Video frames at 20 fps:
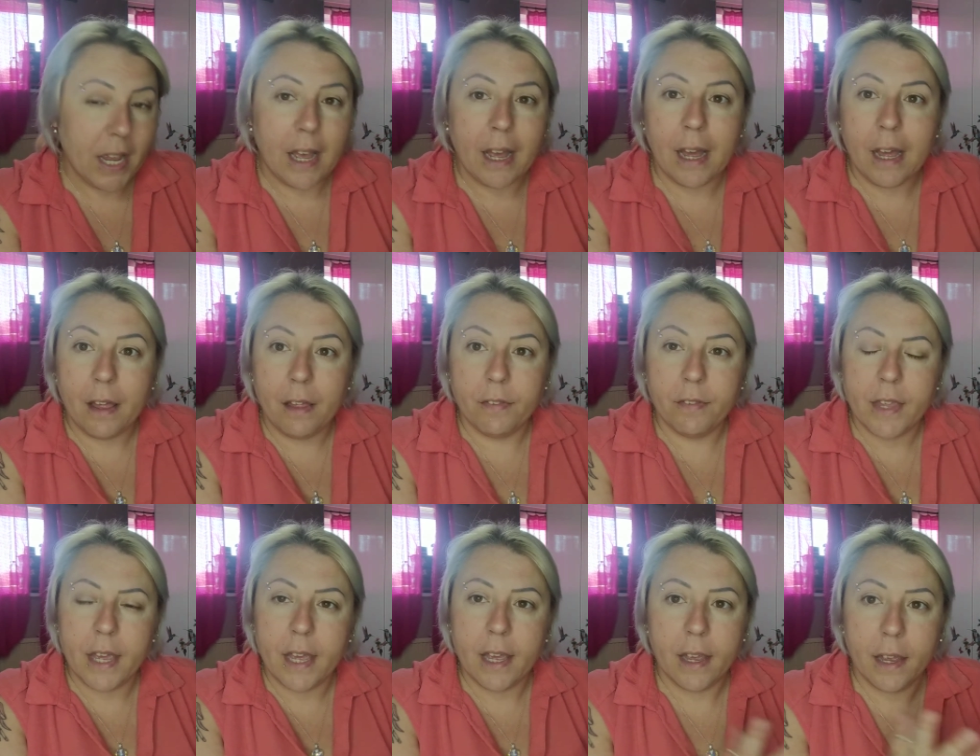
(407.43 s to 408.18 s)

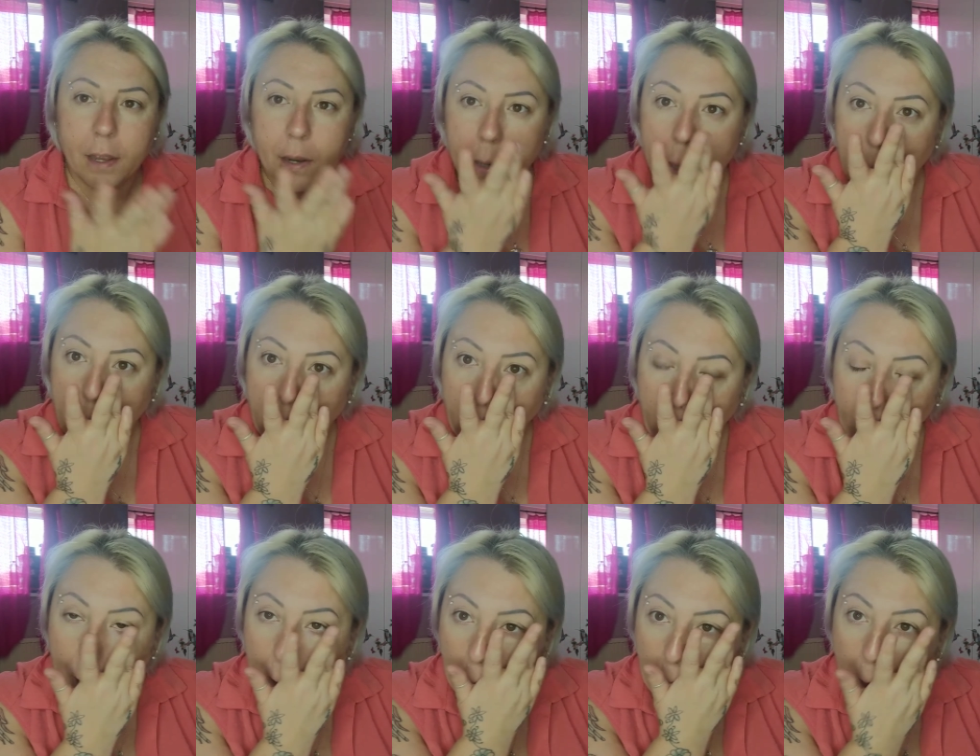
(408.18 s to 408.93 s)
And
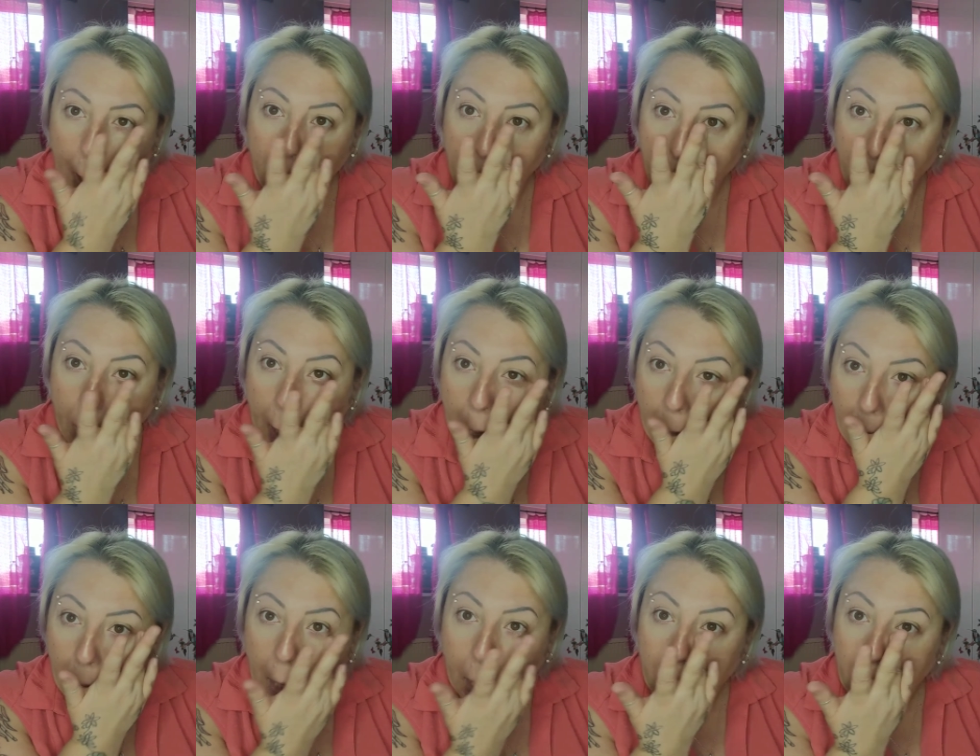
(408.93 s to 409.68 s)

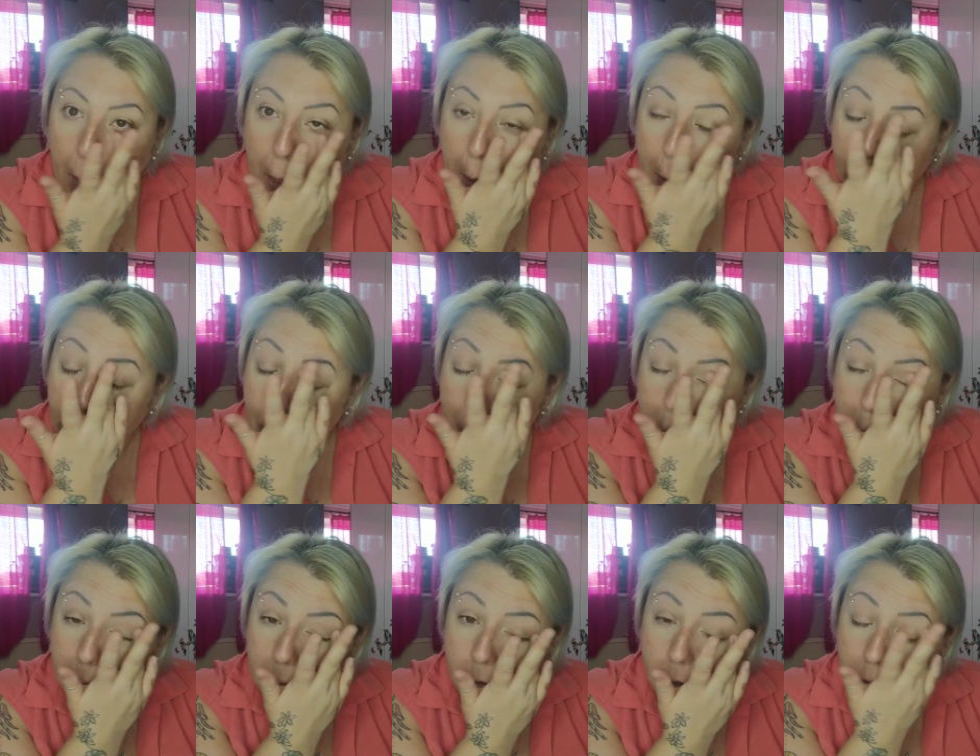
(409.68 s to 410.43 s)
I
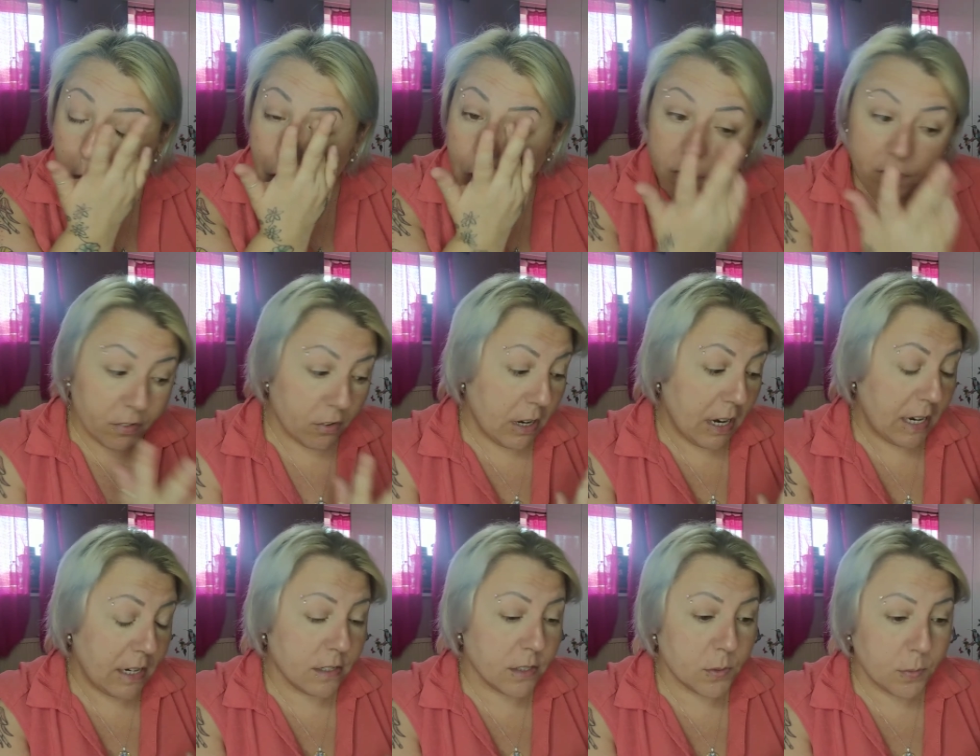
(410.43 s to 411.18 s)
do the other
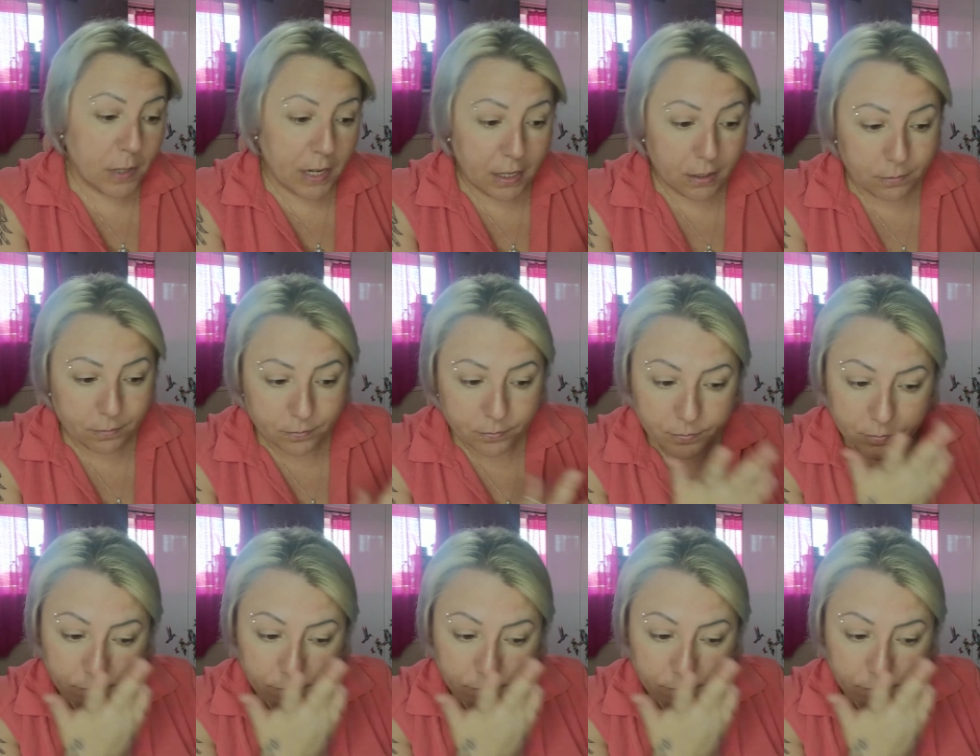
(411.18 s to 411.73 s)
eye as well.